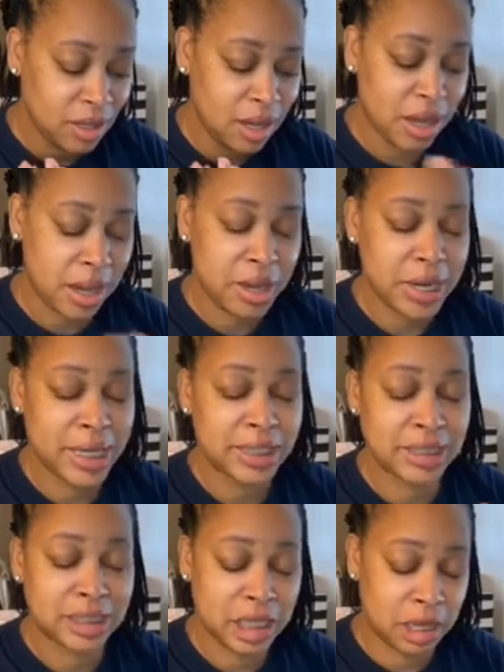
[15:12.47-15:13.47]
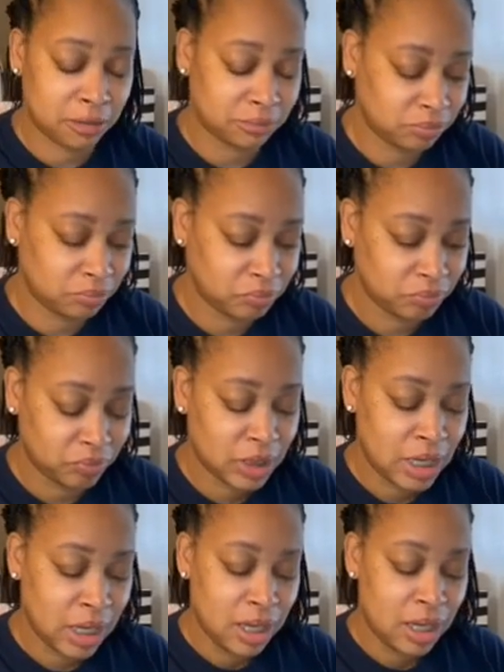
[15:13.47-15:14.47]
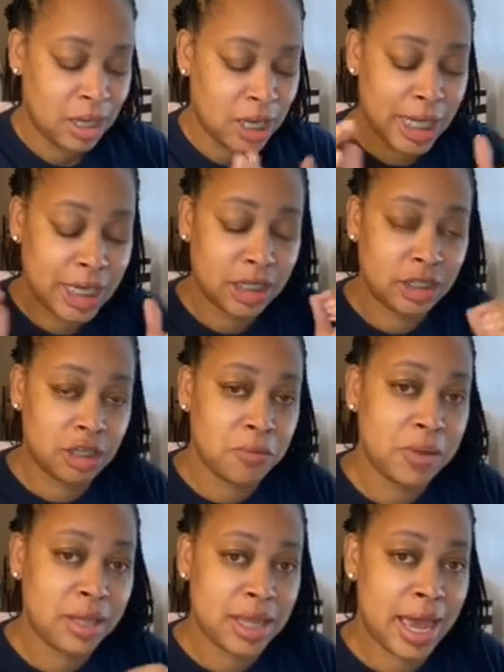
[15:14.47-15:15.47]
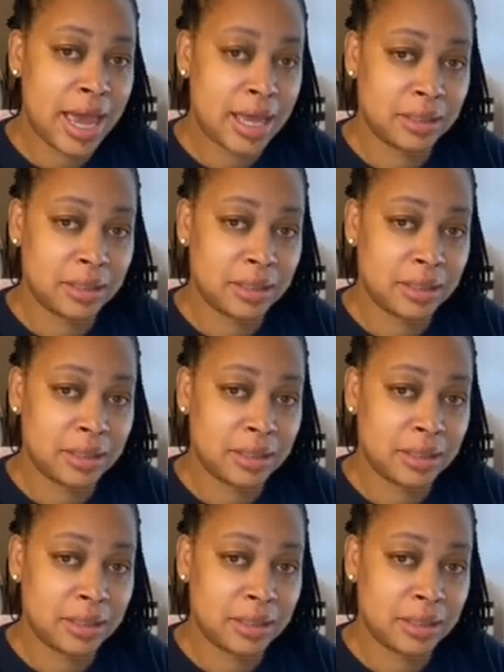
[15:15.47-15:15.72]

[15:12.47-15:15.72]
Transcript: All right. So in doing that,